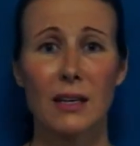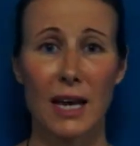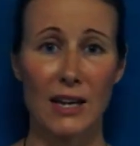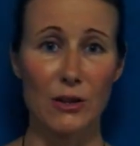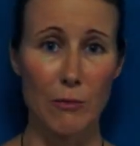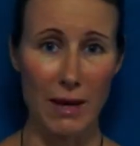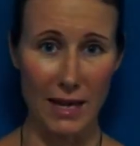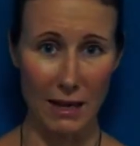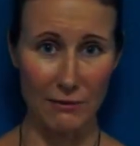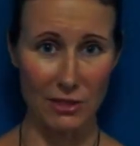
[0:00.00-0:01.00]
and you may
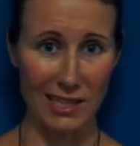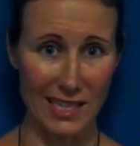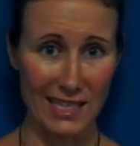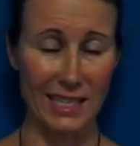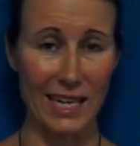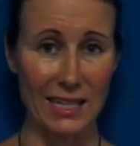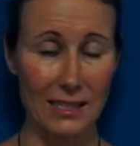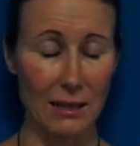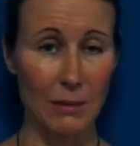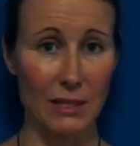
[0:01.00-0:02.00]
have to lean against
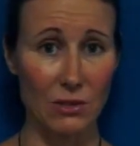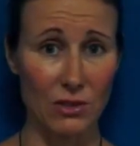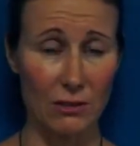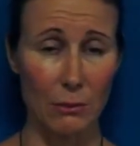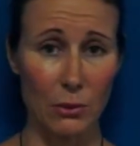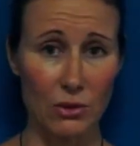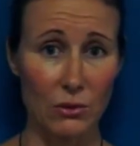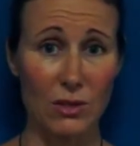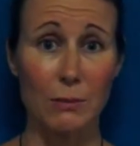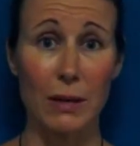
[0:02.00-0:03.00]
something to support
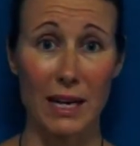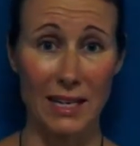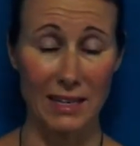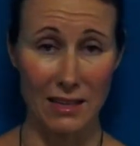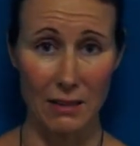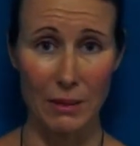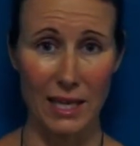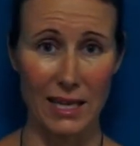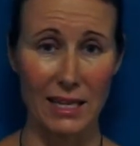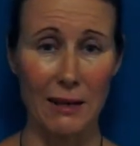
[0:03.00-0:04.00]
your spine in the
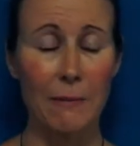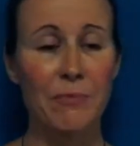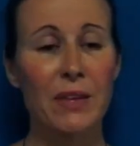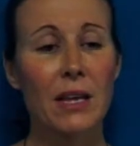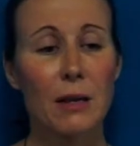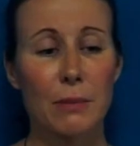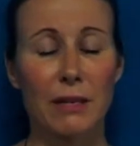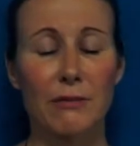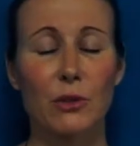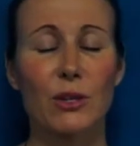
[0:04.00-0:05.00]
beginning. But
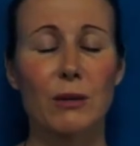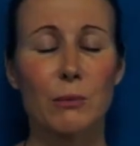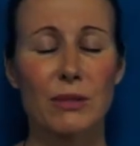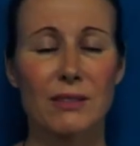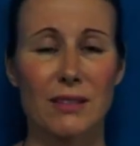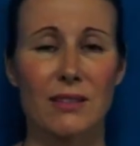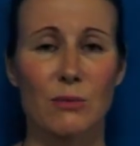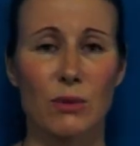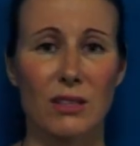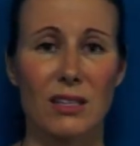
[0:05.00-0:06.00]
if you can persist
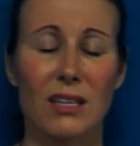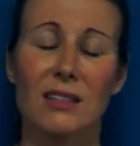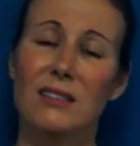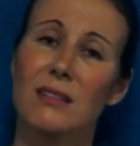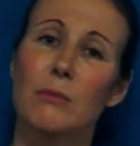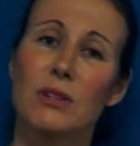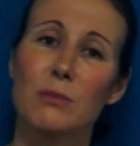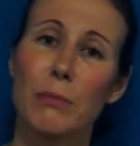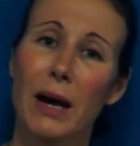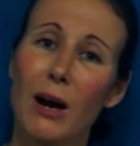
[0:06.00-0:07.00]
with it, it is the
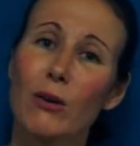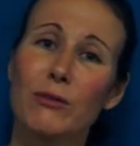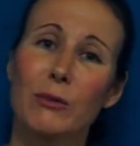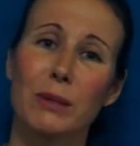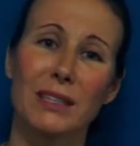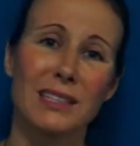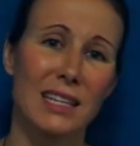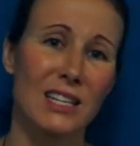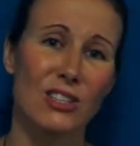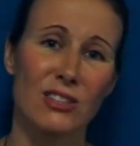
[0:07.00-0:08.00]
most powerful
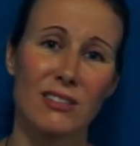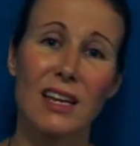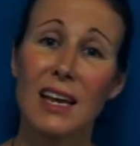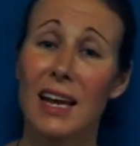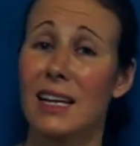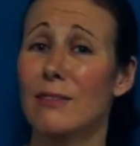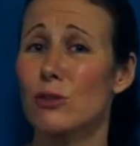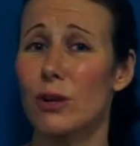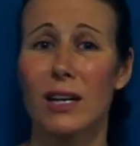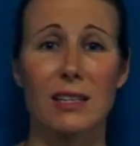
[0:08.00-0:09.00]
meditation. And I've
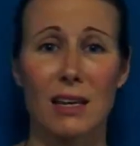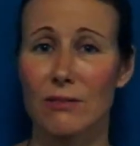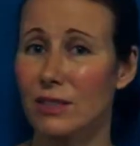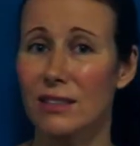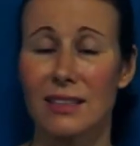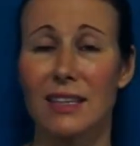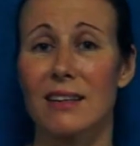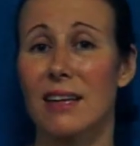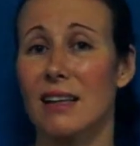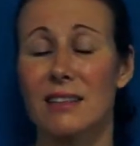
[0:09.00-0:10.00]
tried
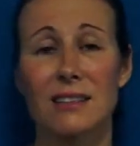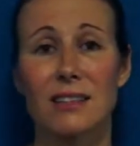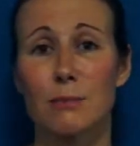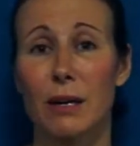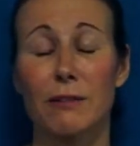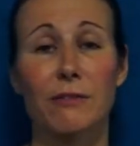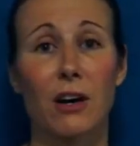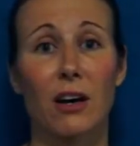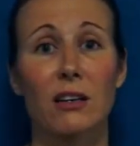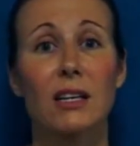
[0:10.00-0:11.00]
everything, and this is by
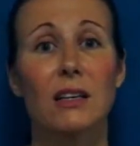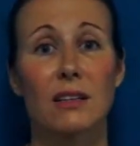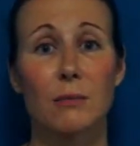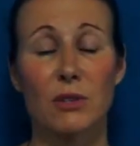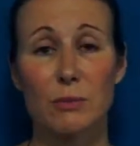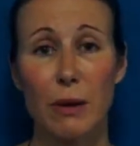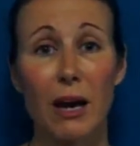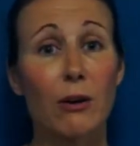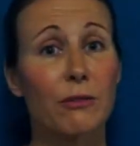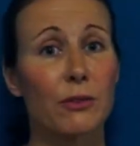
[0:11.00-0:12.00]
far the most
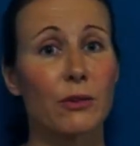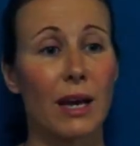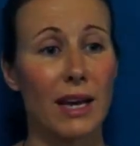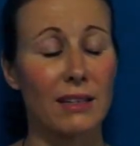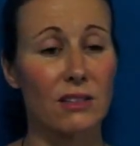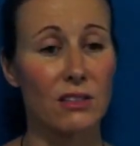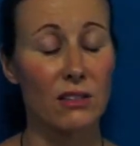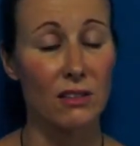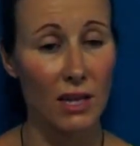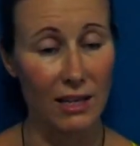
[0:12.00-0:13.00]
powerful. And,
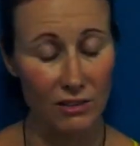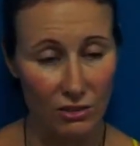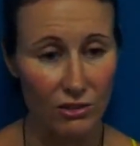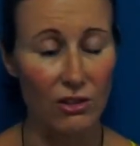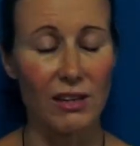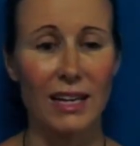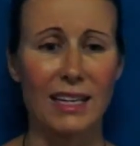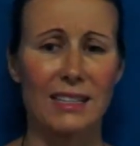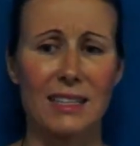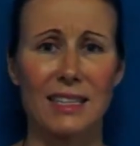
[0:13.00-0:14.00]
you know, like I
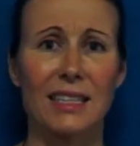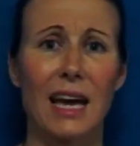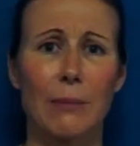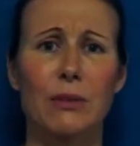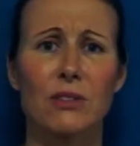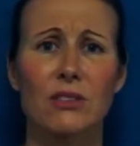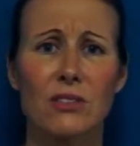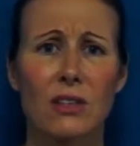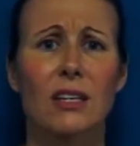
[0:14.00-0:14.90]
said, it happens